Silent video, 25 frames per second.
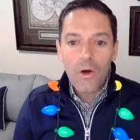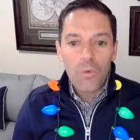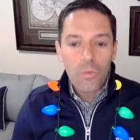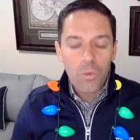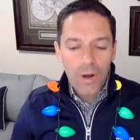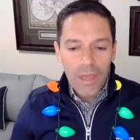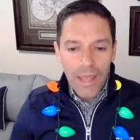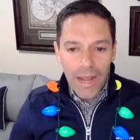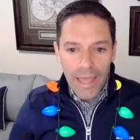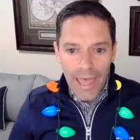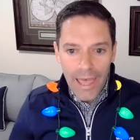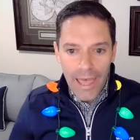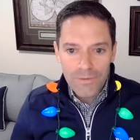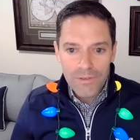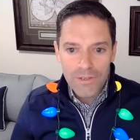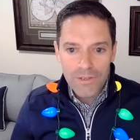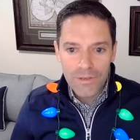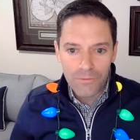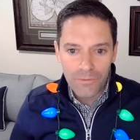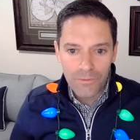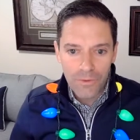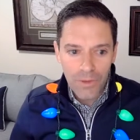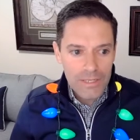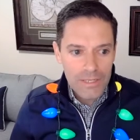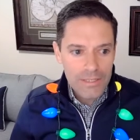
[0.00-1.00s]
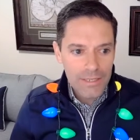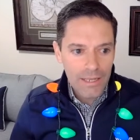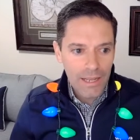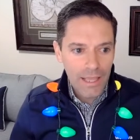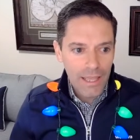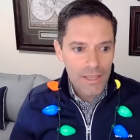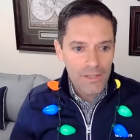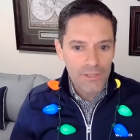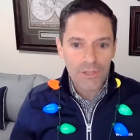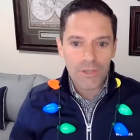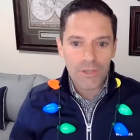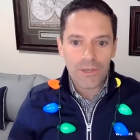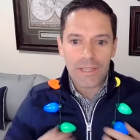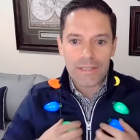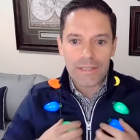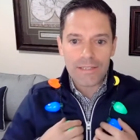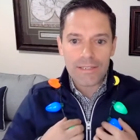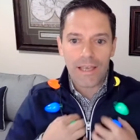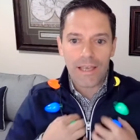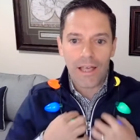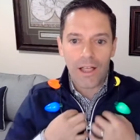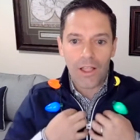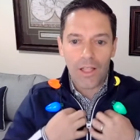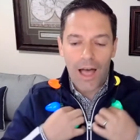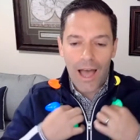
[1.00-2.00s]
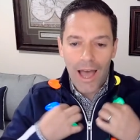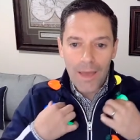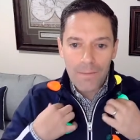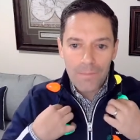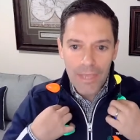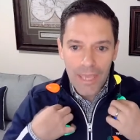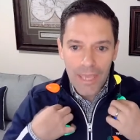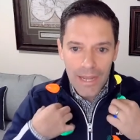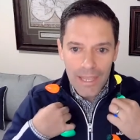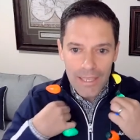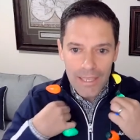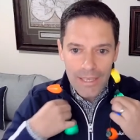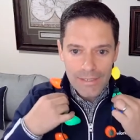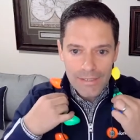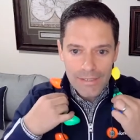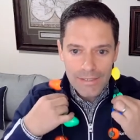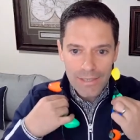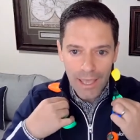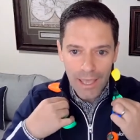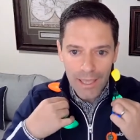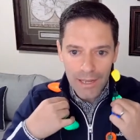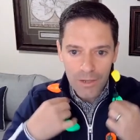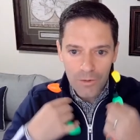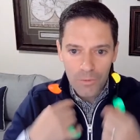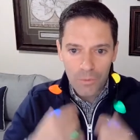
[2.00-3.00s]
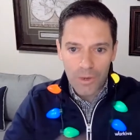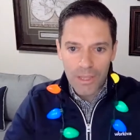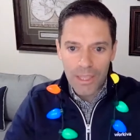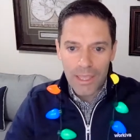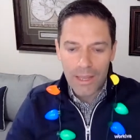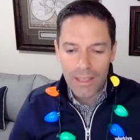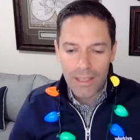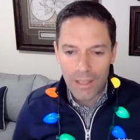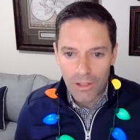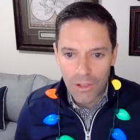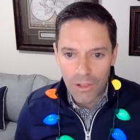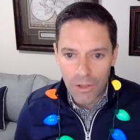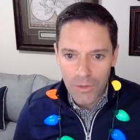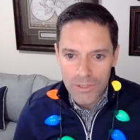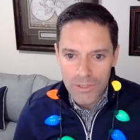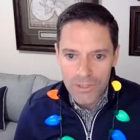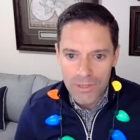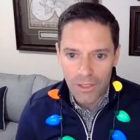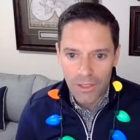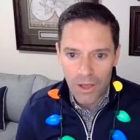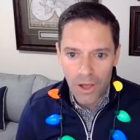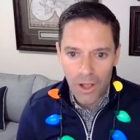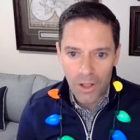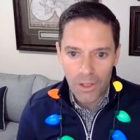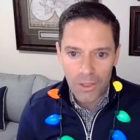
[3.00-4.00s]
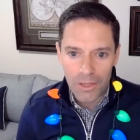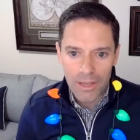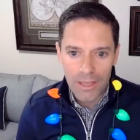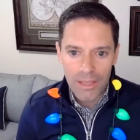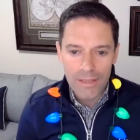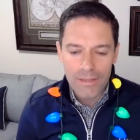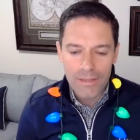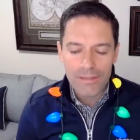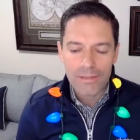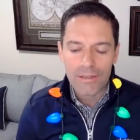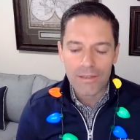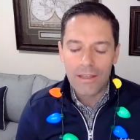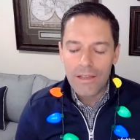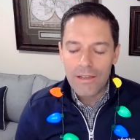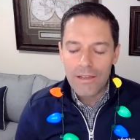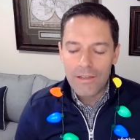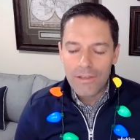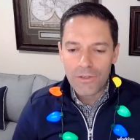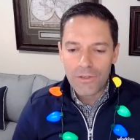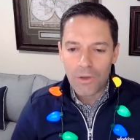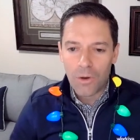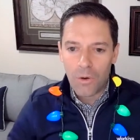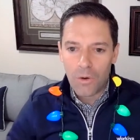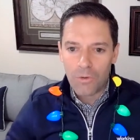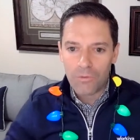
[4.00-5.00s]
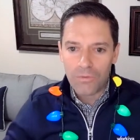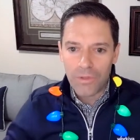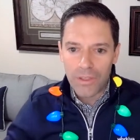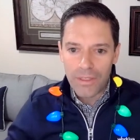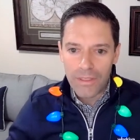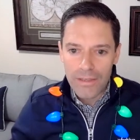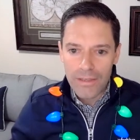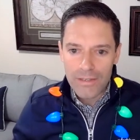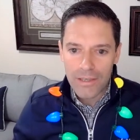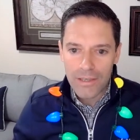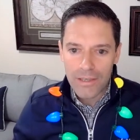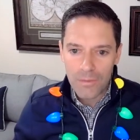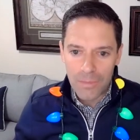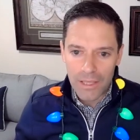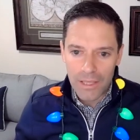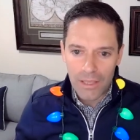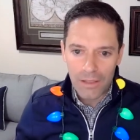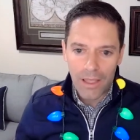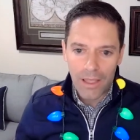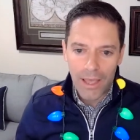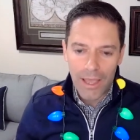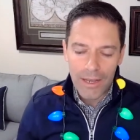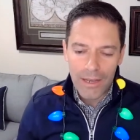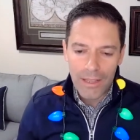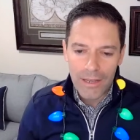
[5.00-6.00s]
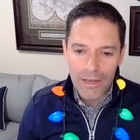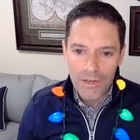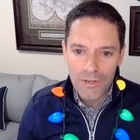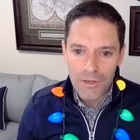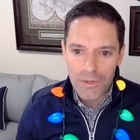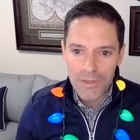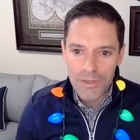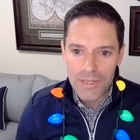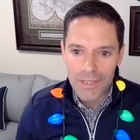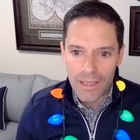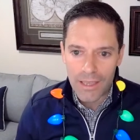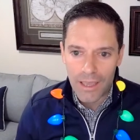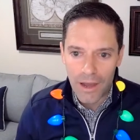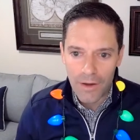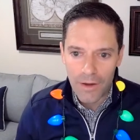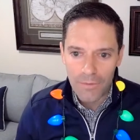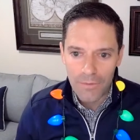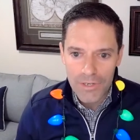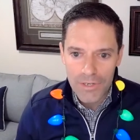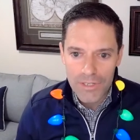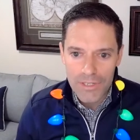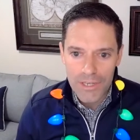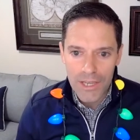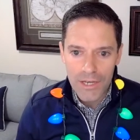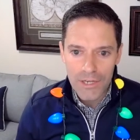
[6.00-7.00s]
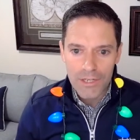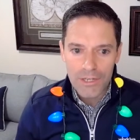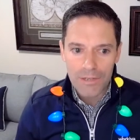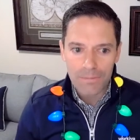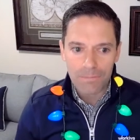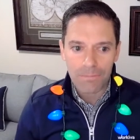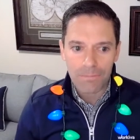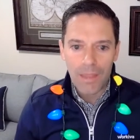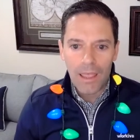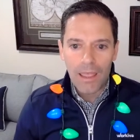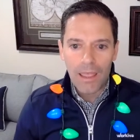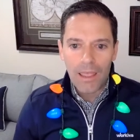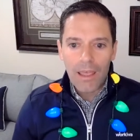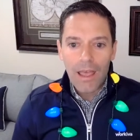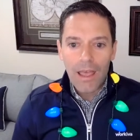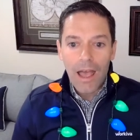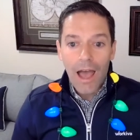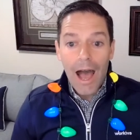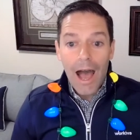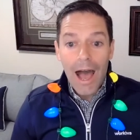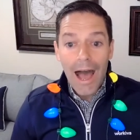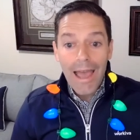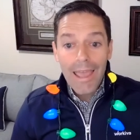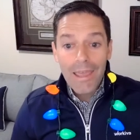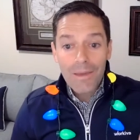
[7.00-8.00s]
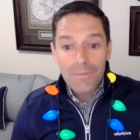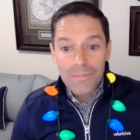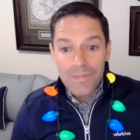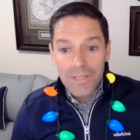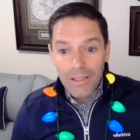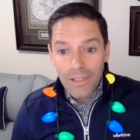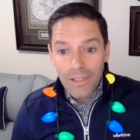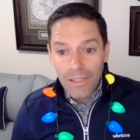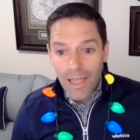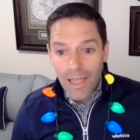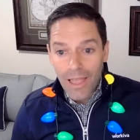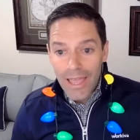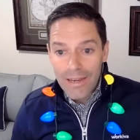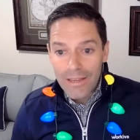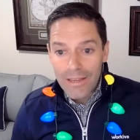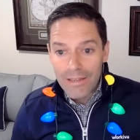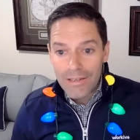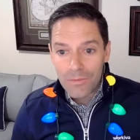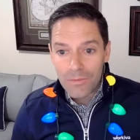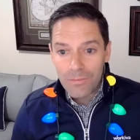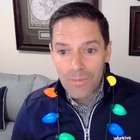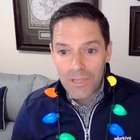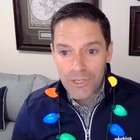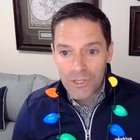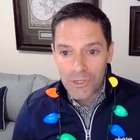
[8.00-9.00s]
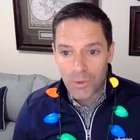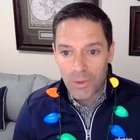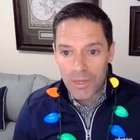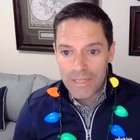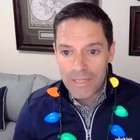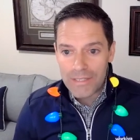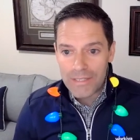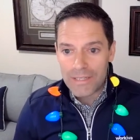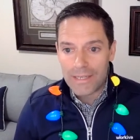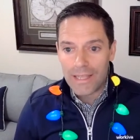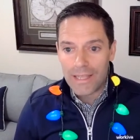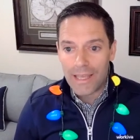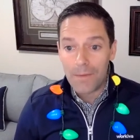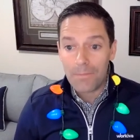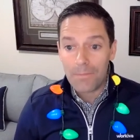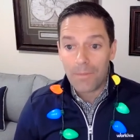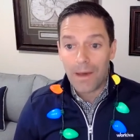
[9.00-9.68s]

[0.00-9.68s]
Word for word: We're going to have some fun today, as you can tell. I'm getting excited. We're getting close to the holidays, so hopefully, this can be a light and interesting conversation. I am delighted to be joined today